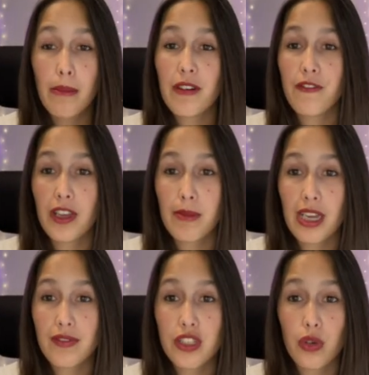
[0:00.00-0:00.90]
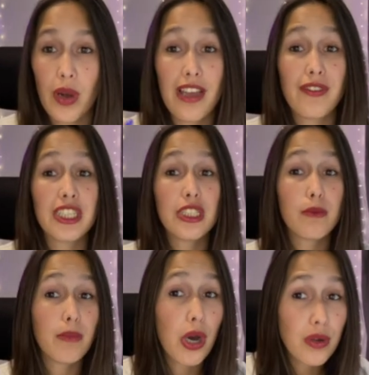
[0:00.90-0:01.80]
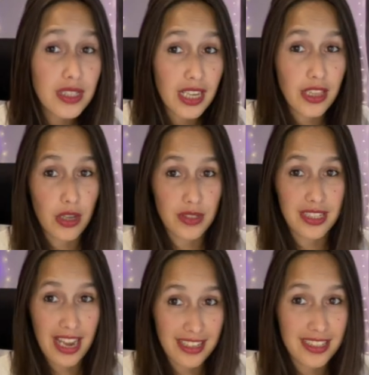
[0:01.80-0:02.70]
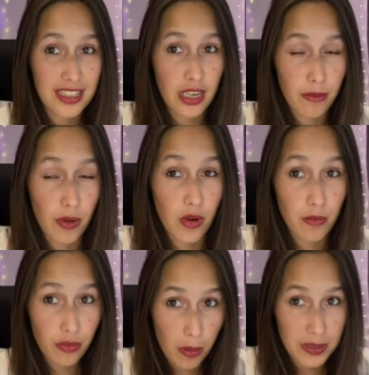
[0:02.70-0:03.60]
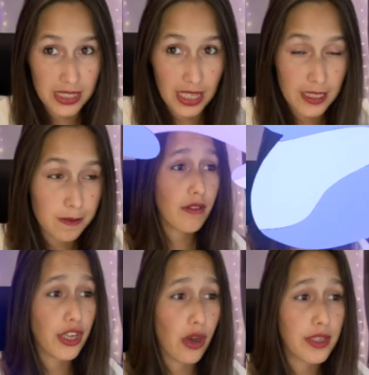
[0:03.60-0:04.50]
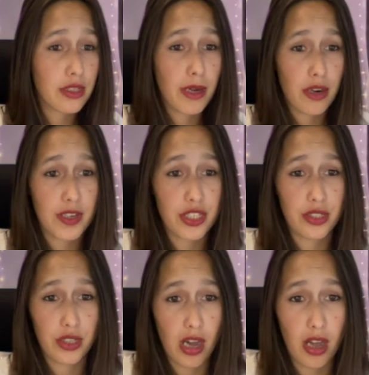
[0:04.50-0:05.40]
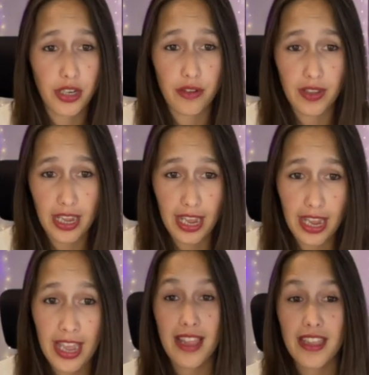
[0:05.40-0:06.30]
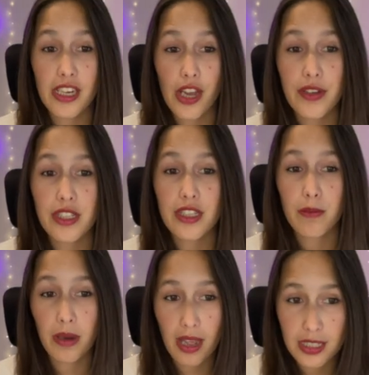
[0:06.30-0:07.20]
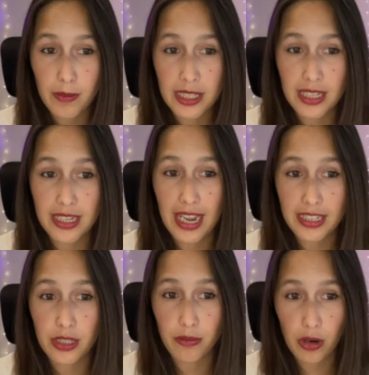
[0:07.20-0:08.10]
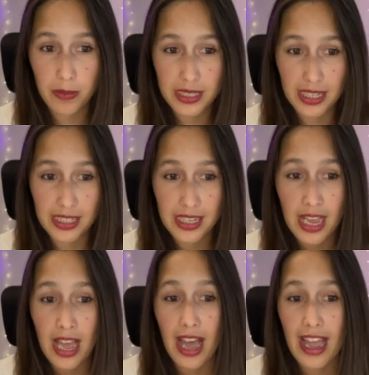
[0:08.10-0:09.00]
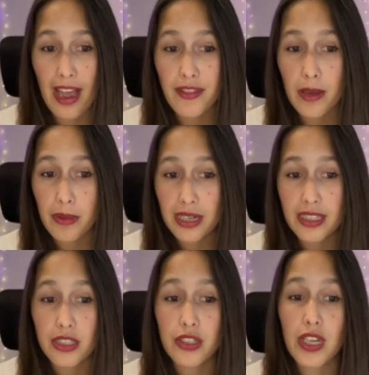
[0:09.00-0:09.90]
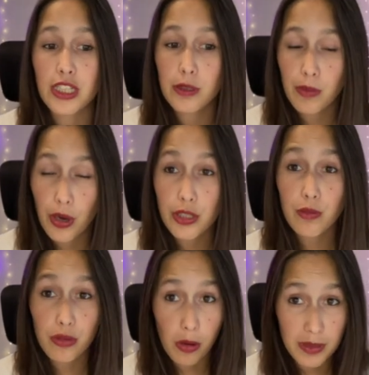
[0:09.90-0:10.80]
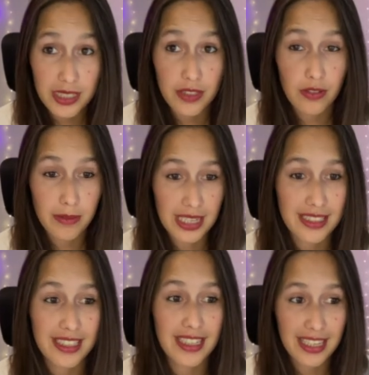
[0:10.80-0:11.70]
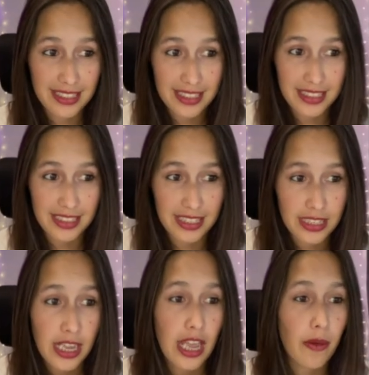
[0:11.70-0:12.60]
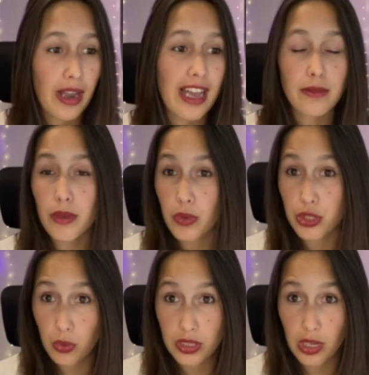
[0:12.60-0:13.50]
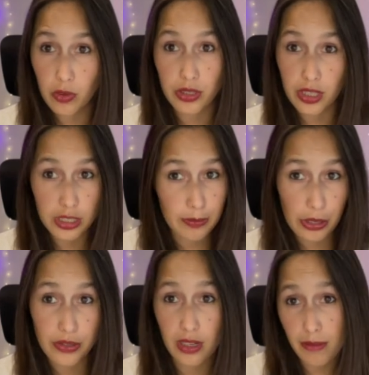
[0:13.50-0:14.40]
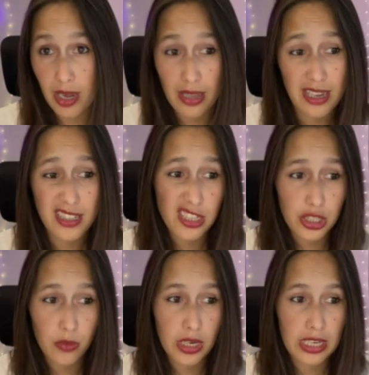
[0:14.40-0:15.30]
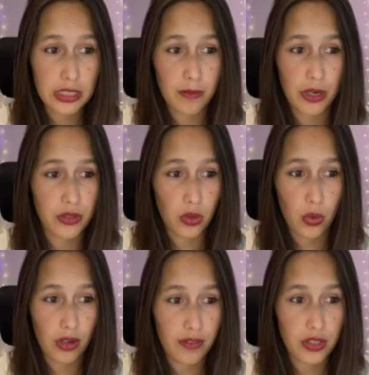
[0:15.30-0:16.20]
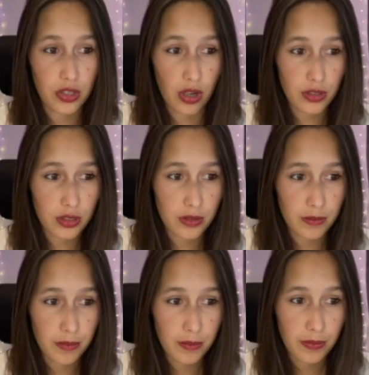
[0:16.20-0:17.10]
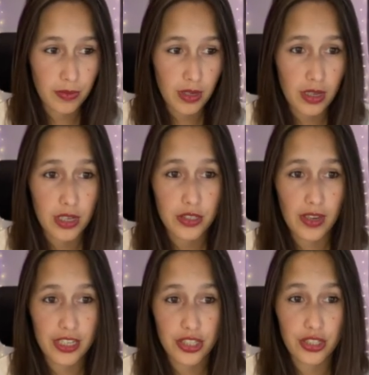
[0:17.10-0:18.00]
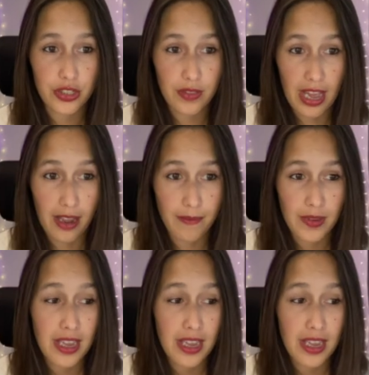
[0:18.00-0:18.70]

But Figma gives us a way of exposing those nested component properties. If I go into my original card over here and then go into this plus button next to properties, I have the abilities to expose properties from nested instances. It will ask me which ones I want to expose. In my case, I do want to expose all of the slots. So I can just do that.